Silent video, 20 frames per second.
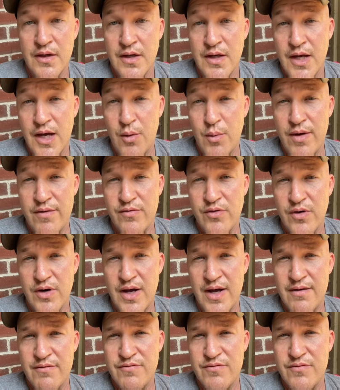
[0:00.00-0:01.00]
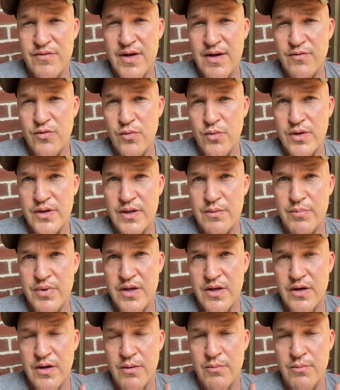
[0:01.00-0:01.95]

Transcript: However, I've never really been